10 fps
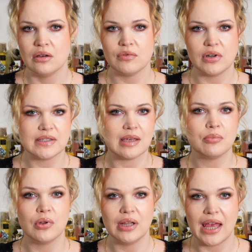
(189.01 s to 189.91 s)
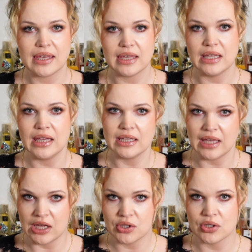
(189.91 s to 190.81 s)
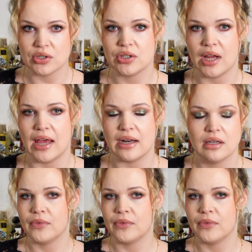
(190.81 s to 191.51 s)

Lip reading: for example, like Kilian Angel Share,